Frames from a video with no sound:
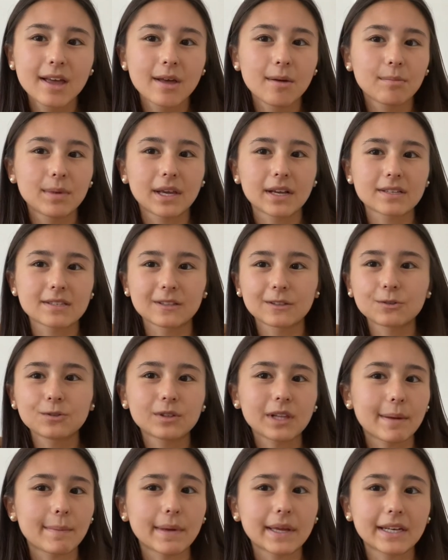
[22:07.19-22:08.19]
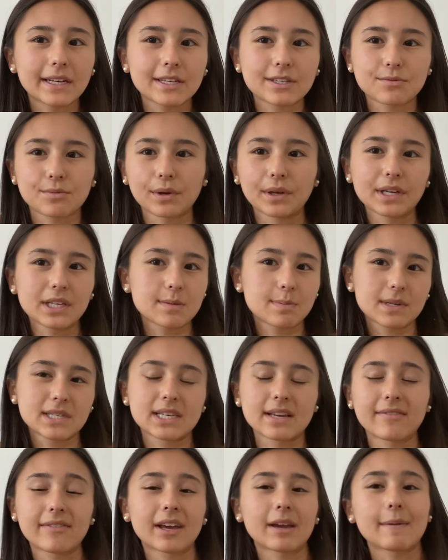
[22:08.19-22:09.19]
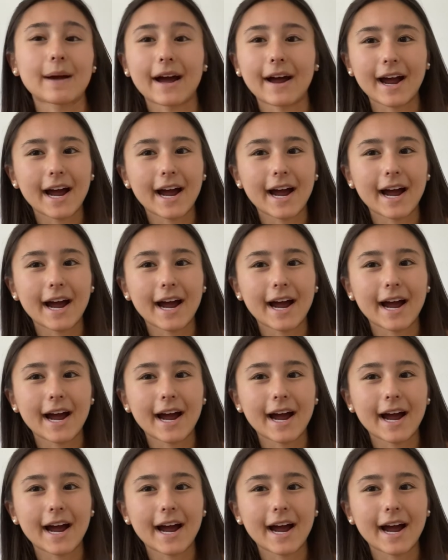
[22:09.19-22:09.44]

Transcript: because Lululemon is really specific about